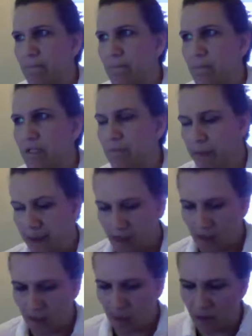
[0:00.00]
Does it
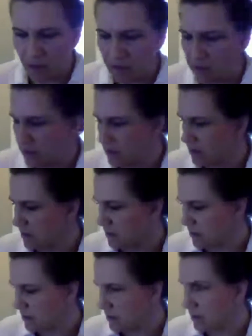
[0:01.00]
matter, or you just
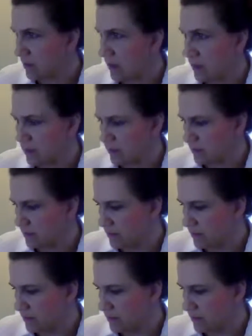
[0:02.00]
then